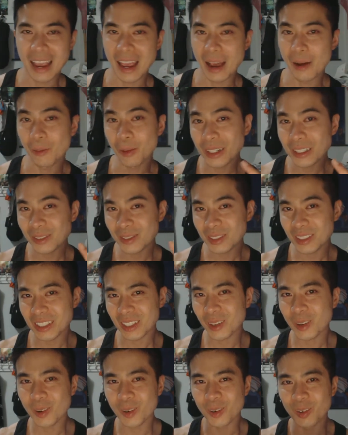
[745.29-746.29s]
And what is
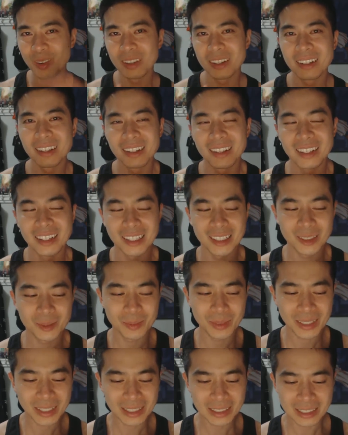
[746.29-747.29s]
really cool
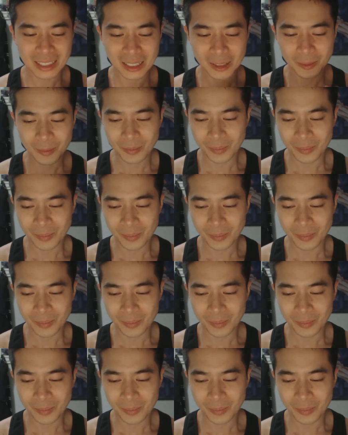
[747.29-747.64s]
is because